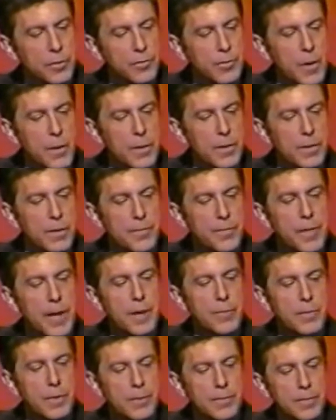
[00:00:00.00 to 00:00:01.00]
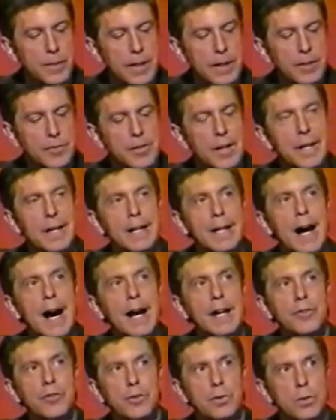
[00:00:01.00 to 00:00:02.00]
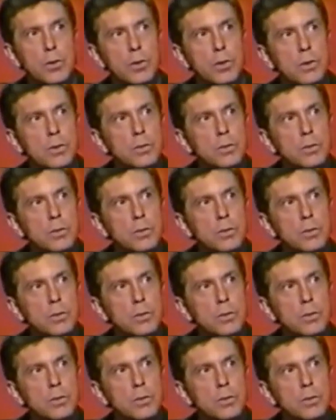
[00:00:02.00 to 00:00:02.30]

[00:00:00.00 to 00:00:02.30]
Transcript: voted the favorite flick set in a high school?